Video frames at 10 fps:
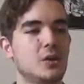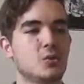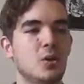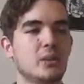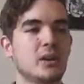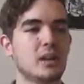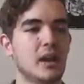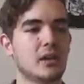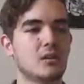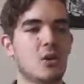you normally get
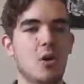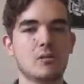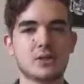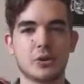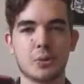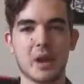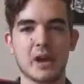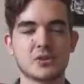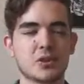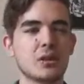like calls on your
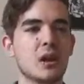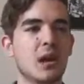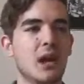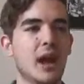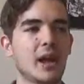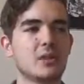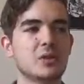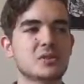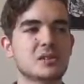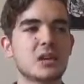pager, and if
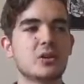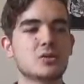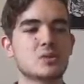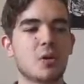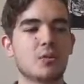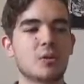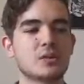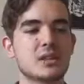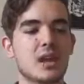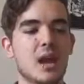you sync your smartphone
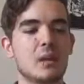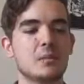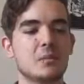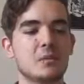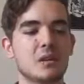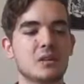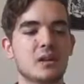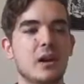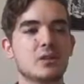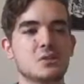to the game,
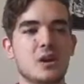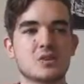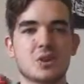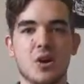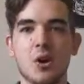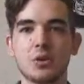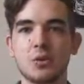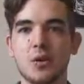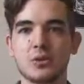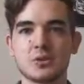the characters will actually call
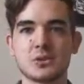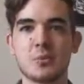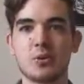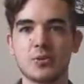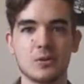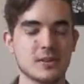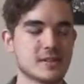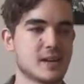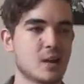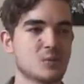you on your smartphone
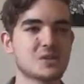instead, which